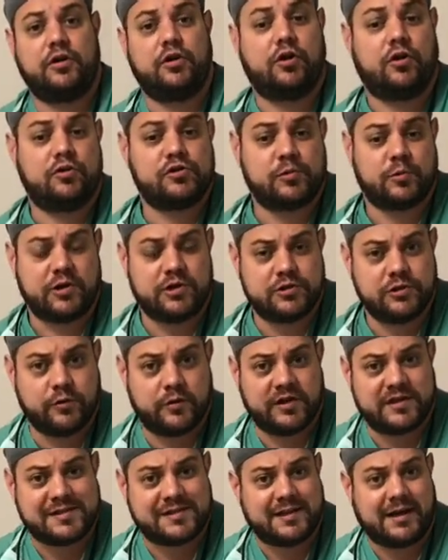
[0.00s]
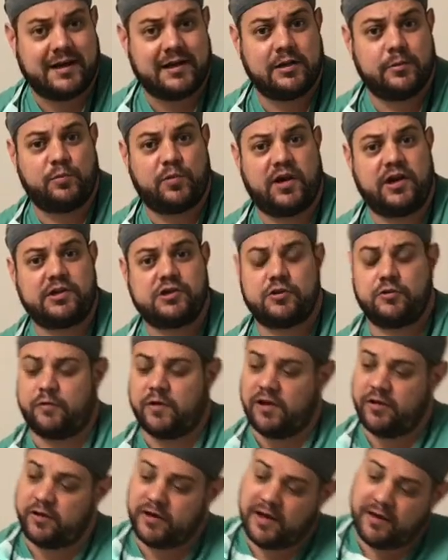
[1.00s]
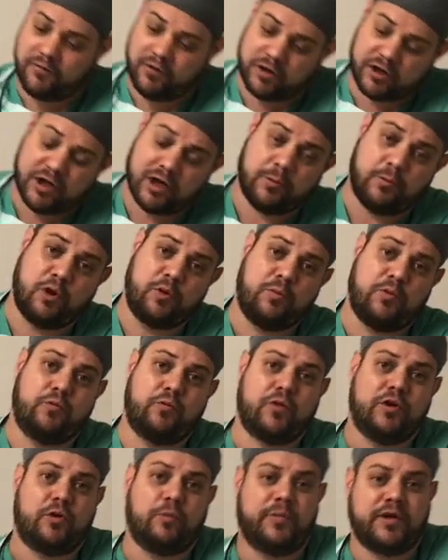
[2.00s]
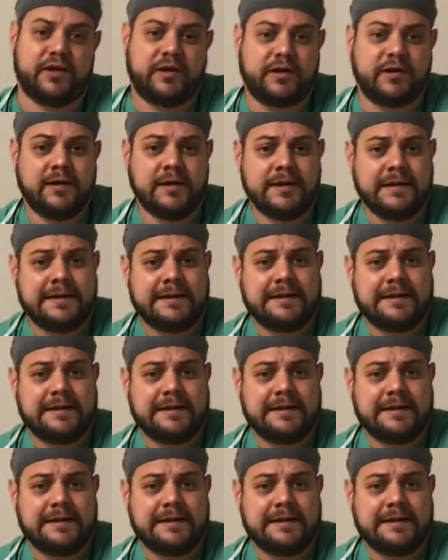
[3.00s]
knows what he's doing inside the patient rather than having to cut them open real big.